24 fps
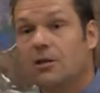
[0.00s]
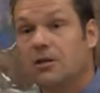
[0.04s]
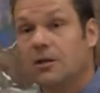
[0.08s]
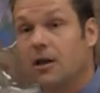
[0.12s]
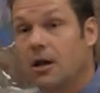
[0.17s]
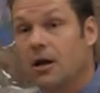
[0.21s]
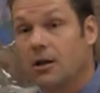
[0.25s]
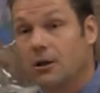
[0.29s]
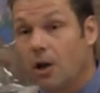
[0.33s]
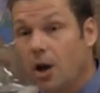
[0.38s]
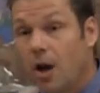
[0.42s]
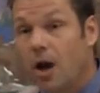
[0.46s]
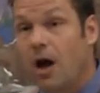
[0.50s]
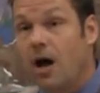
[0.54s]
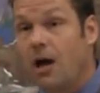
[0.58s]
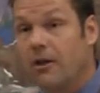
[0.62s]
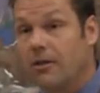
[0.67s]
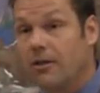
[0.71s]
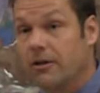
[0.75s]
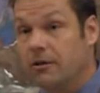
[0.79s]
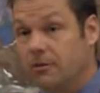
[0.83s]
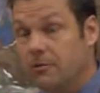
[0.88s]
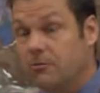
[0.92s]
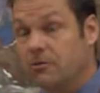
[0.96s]
law,
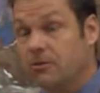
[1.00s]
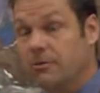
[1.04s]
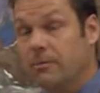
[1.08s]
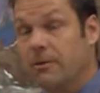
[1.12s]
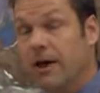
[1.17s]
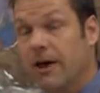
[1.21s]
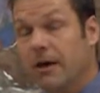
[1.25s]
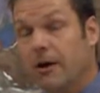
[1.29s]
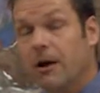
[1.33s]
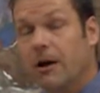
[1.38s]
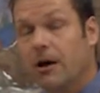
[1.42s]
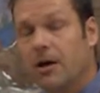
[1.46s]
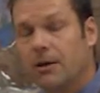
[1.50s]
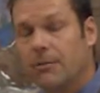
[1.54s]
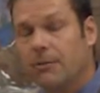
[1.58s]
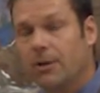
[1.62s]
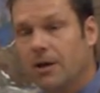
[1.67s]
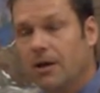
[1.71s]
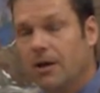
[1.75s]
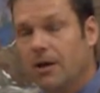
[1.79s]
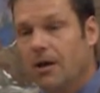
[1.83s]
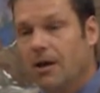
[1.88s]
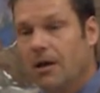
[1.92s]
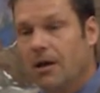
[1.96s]
that it was a bad
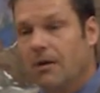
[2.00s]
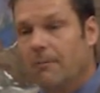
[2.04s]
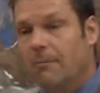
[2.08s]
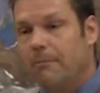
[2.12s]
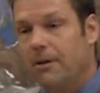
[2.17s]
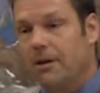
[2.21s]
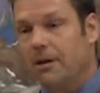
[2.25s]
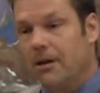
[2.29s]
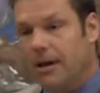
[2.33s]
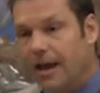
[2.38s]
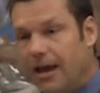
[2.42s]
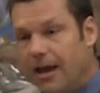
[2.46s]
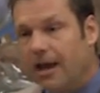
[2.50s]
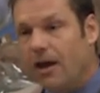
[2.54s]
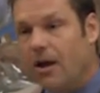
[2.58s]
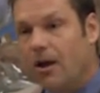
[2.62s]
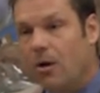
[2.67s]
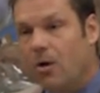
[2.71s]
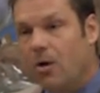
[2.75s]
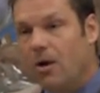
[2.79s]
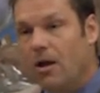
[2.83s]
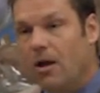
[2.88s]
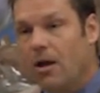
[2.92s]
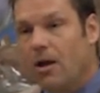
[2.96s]
argument. But
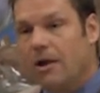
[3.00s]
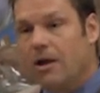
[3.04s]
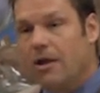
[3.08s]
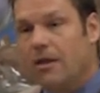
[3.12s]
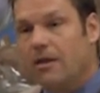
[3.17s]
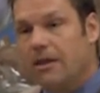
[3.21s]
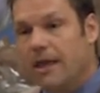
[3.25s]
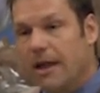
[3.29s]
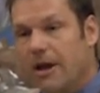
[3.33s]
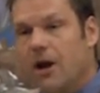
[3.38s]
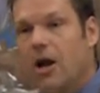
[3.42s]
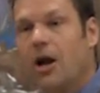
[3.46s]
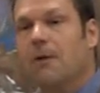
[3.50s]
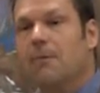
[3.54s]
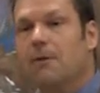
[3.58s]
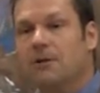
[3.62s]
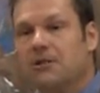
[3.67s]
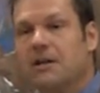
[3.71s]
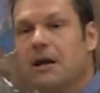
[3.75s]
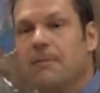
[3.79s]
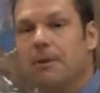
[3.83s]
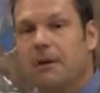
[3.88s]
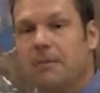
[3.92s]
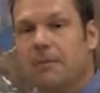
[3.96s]
now, that argument
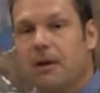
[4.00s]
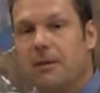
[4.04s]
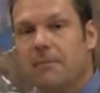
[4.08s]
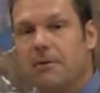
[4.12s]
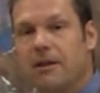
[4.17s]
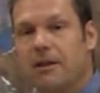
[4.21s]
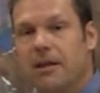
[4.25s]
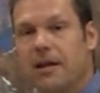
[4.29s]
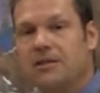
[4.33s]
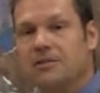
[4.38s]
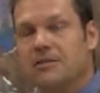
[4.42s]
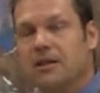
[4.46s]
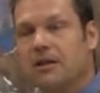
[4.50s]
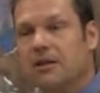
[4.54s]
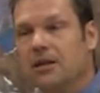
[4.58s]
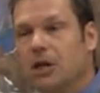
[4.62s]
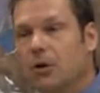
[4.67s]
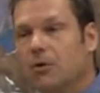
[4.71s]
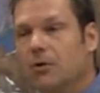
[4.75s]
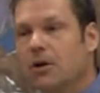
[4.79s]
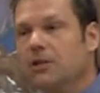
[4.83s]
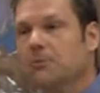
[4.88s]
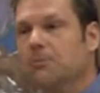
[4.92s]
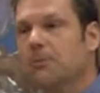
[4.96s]
is not being made by the
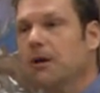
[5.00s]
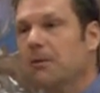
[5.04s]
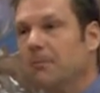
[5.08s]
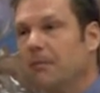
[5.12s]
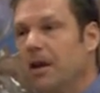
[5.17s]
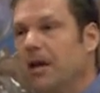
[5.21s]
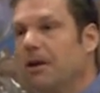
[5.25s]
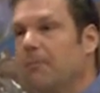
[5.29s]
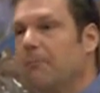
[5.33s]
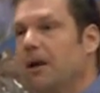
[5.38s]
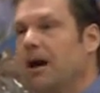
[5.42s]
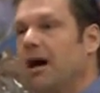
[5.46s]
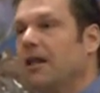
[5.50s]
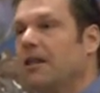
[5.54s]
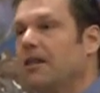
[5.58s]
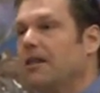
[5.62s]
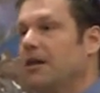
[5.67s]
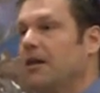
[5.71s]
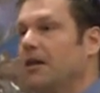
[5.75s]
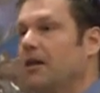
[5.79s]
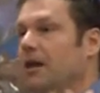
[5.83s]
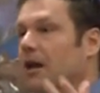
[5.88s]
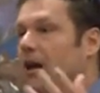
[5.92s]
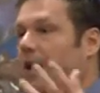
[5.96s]
ACLU, it's being made by
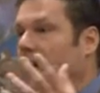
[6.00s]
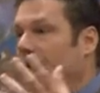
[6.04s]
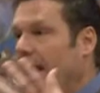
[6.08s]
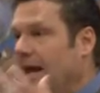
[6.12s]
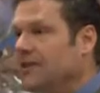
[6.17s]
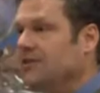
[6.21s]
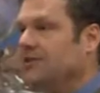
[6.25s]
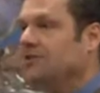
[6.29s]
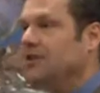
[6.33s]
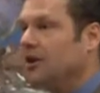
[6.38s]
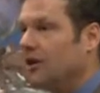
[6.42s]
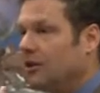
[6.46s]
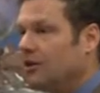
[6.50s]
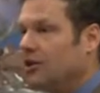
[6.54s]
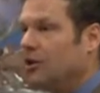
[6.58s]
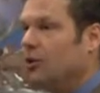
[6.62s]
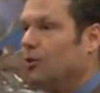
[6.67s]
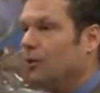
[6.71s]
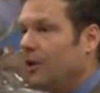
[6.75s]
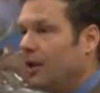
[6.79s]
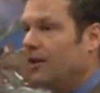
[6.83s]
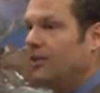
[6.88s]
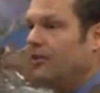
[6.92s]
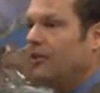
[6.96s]
the
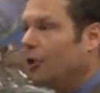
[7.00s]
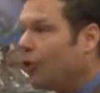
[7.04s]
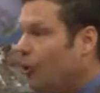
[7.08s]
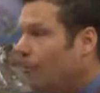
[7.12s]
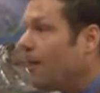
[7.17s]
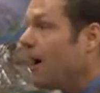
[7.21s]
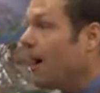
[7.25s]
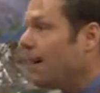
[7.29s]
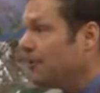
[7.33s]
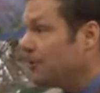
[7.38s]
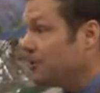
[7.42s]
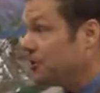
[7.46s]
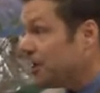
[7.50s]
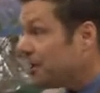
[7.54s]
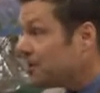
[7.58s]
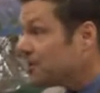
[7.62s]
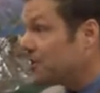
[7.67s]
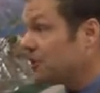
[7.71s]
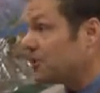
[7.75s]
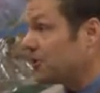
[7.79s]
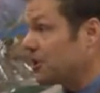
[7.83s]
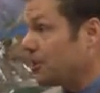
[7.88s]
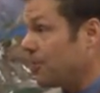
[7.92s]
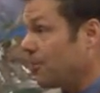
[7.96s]
ACLU in the Obama
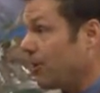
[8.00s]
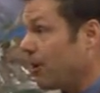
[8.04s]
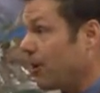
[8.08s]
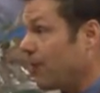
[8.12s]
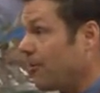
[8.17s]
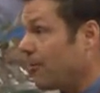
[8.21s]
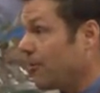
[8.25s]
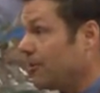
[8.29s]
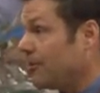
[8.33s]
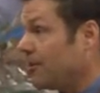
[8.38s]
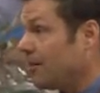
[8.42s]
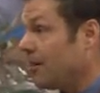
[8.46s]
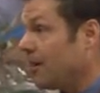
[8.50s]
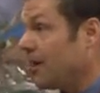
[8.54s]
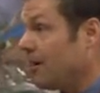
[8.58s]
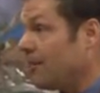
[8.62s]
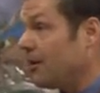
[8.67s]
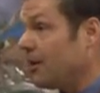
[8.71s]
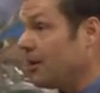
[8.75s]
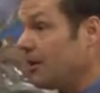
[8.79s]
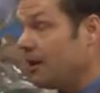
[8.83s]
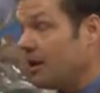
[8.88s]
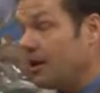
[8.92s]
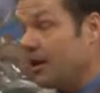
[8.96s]
Justice Department. I
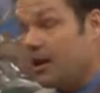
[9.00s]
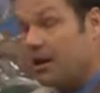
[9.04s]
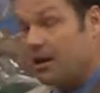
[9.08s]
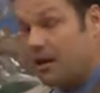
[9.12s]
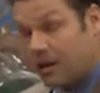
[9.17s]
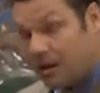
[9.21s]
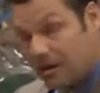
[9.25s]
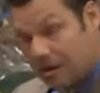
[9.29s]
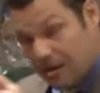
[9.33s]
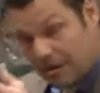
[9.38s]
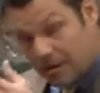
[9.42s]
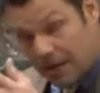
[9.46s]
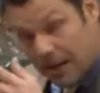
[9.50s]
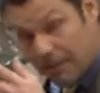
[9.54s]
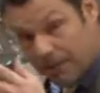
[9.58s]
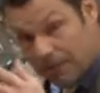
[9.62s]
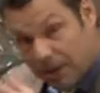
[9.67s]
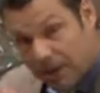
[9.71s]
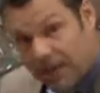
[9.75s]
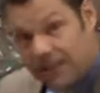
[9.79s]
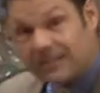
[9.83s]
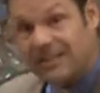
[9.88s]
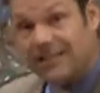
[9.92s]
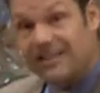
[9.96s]
mean, that
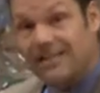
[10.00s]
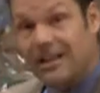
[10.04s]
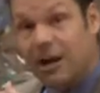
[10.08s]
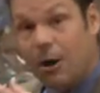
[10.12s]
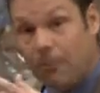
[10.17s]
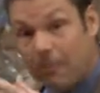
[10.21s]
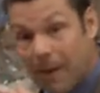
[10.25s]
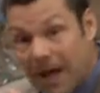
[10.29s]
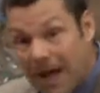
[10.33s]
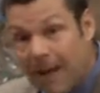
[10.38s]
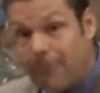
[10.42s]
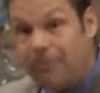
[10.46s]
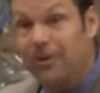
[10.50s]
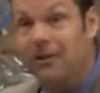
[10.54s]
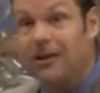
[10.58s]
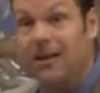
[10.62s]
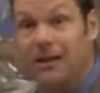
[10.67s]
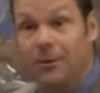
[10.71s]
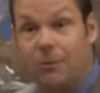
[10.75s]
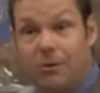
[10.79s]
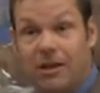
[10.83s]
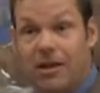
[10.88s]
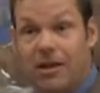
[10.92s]
place is now populated with